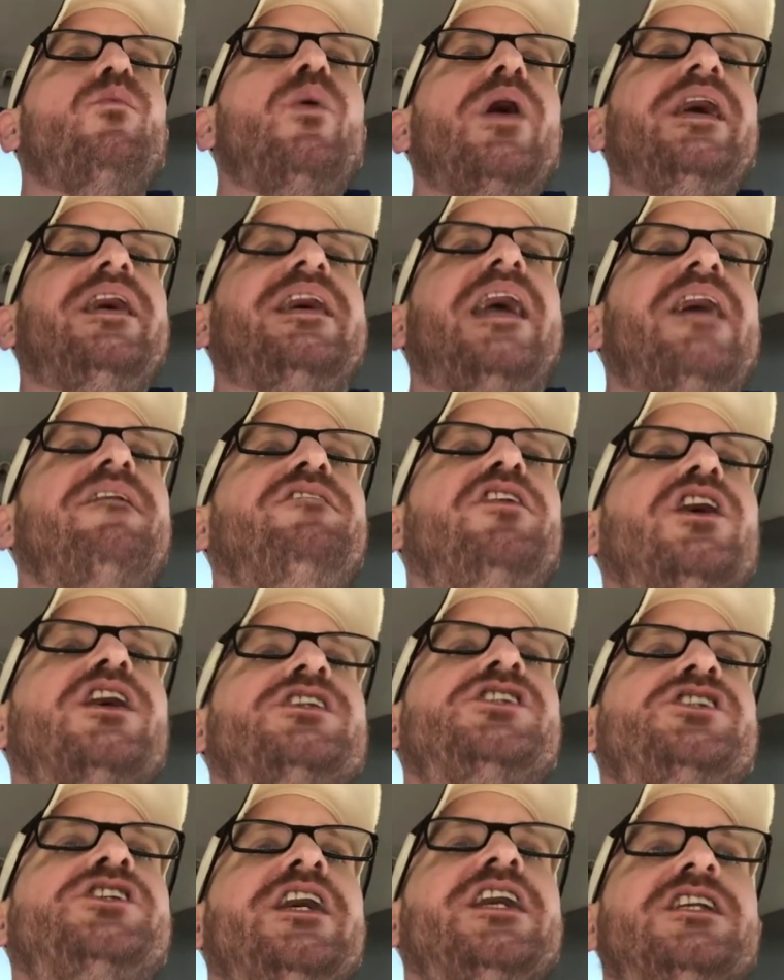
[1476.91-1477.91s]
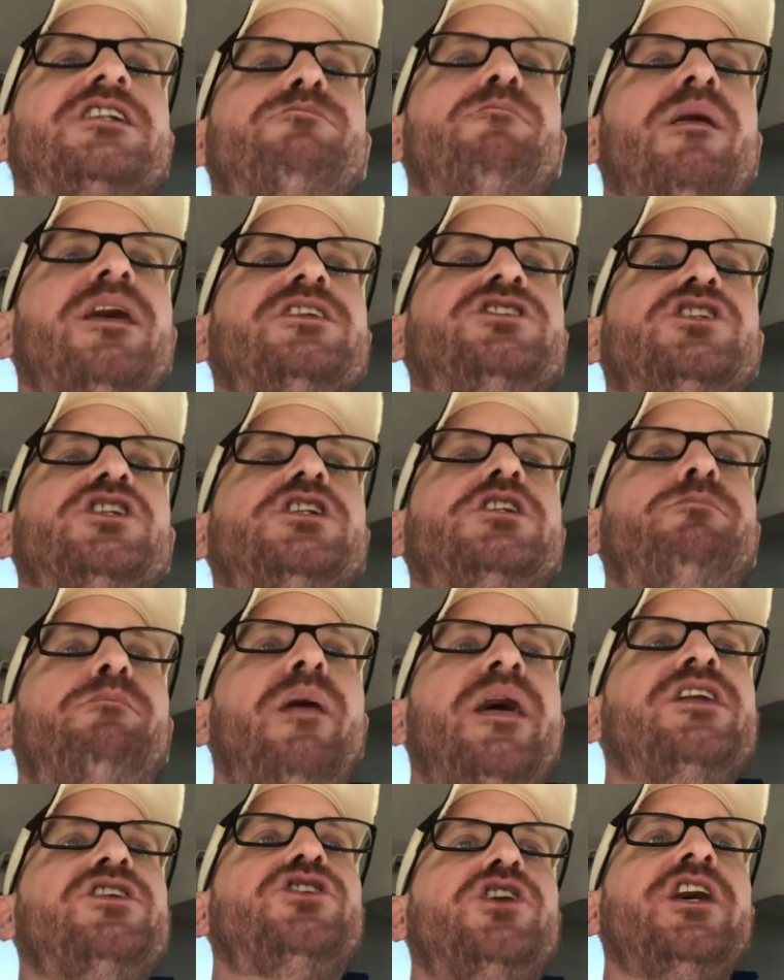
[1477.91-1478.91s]
Then we give you a 6-month
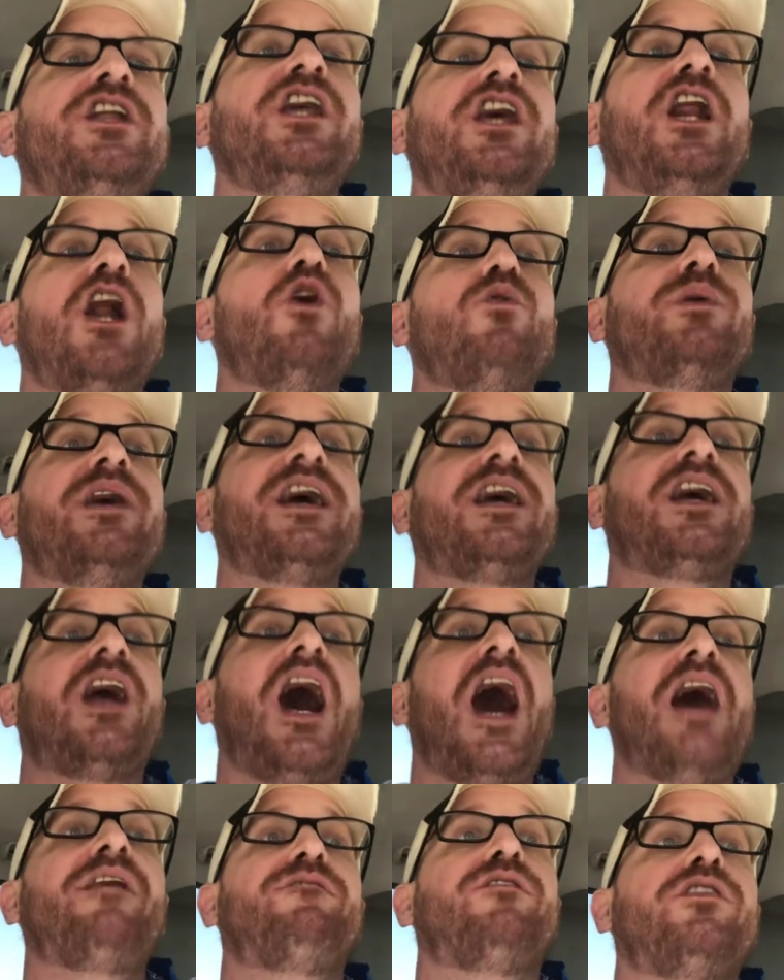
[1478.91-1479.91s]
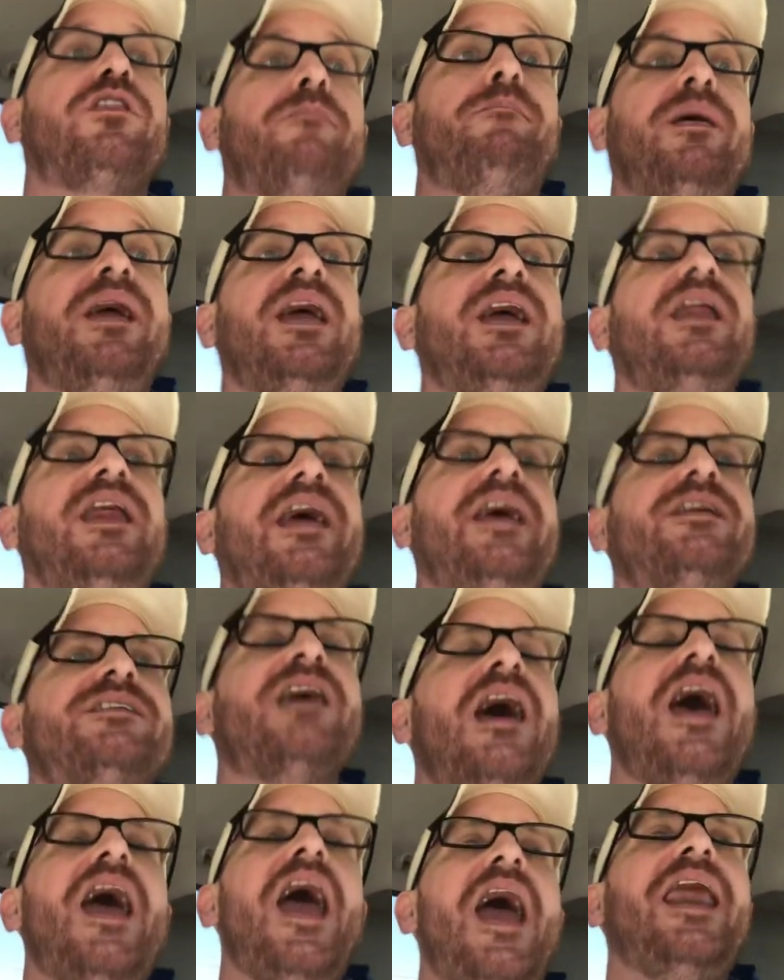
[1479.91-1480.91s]
suspension. You don't get caught for the
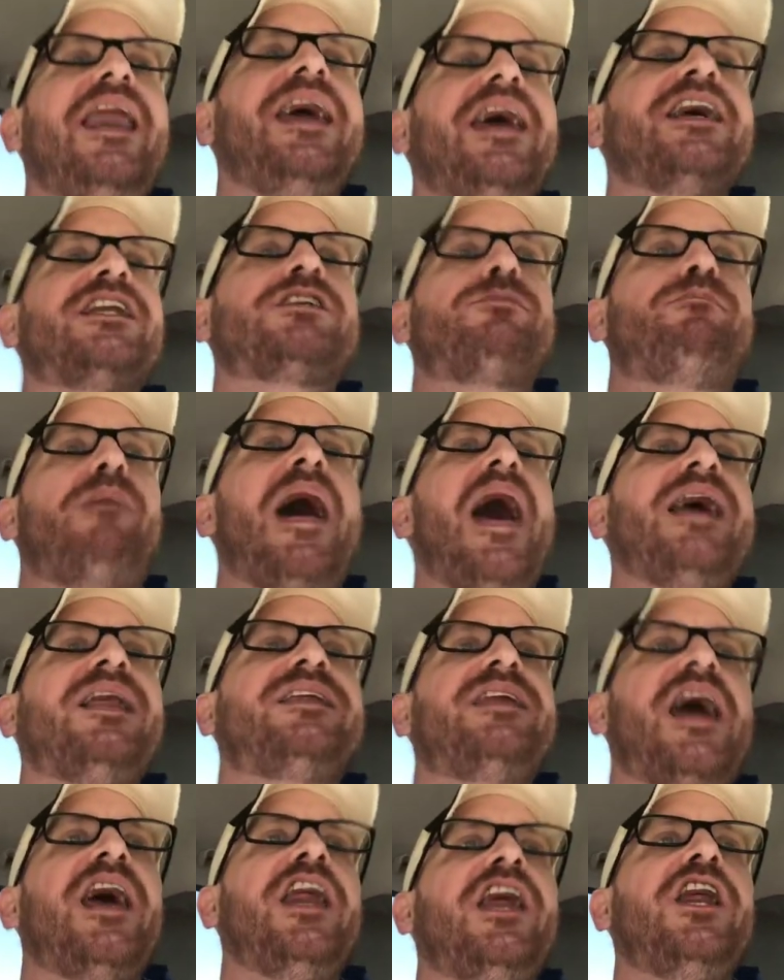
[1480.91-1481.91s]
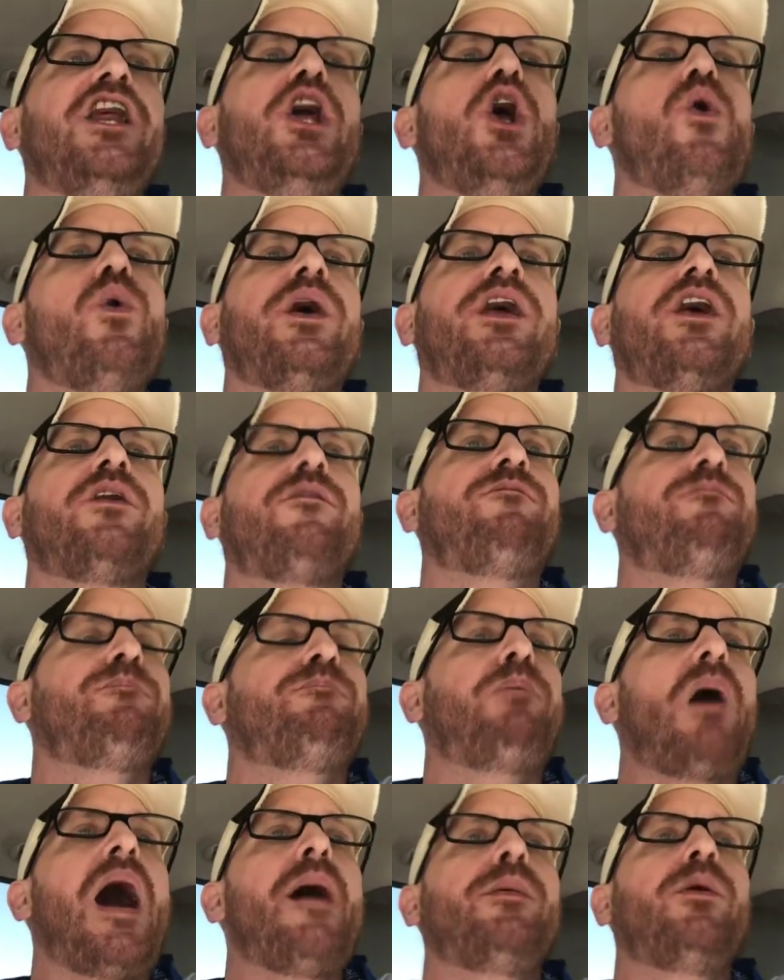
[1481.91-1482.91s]
PEDs, and it gets backdated, and you're only
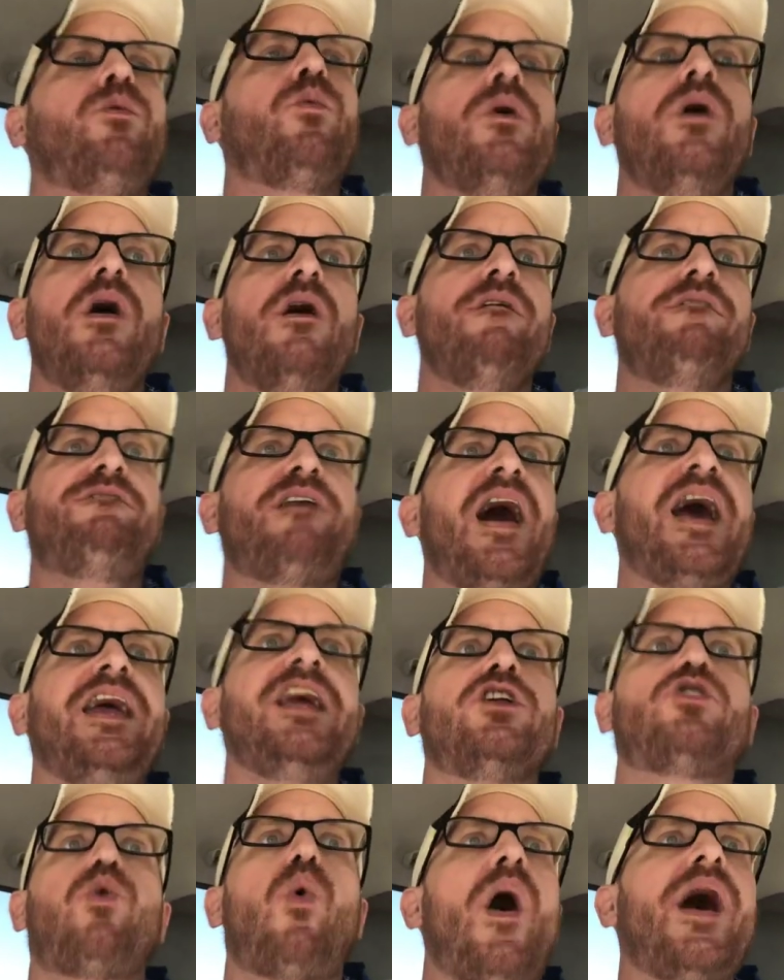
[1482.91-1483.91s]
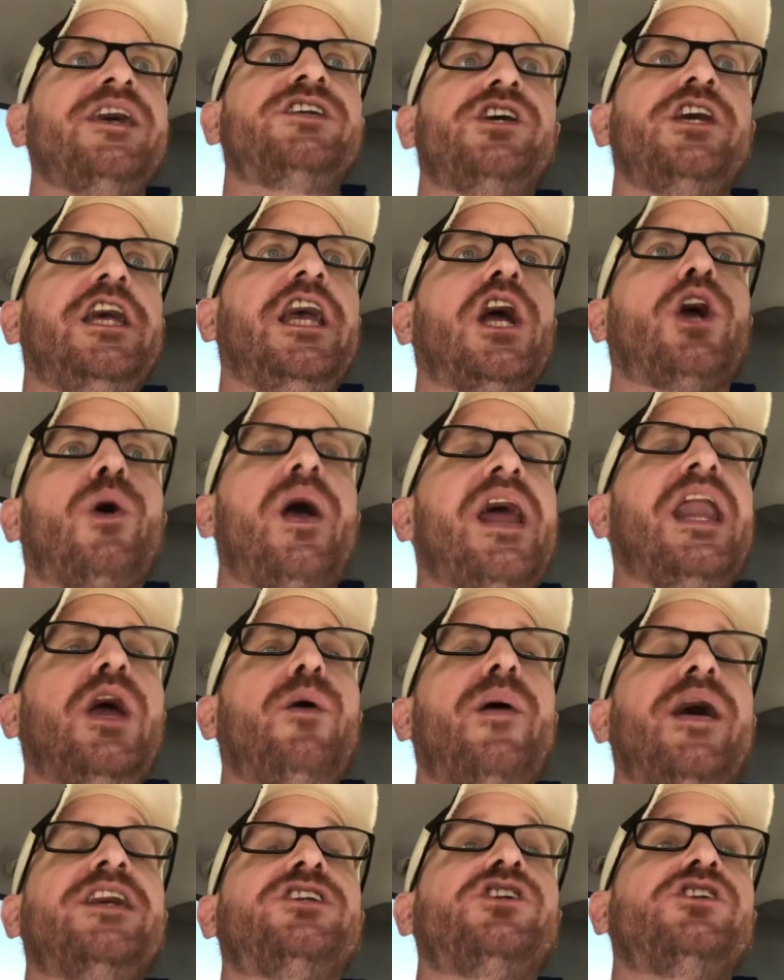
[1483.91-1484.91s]
probably fighting twice a
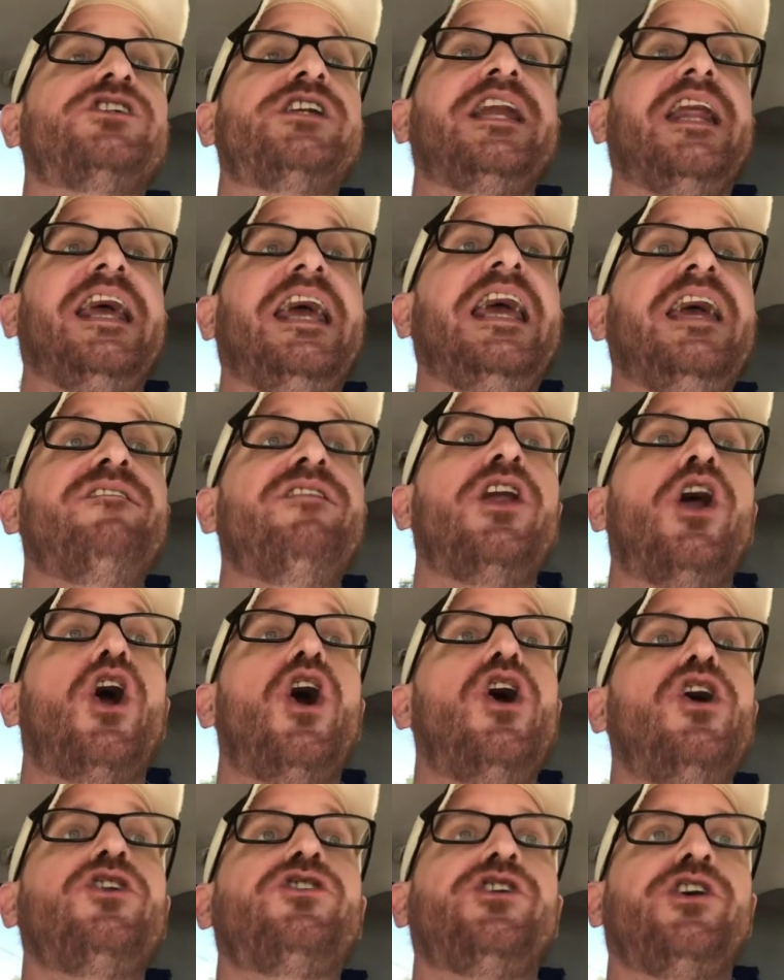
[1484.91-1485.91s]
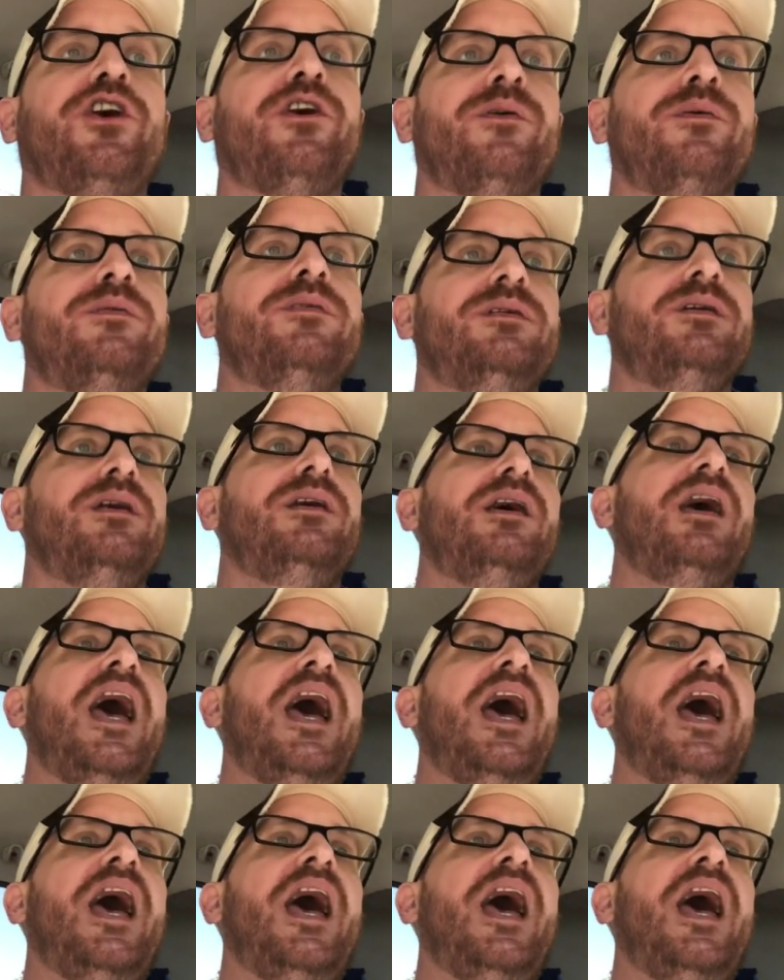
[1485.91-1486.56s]
year anyway, so it even hurts you.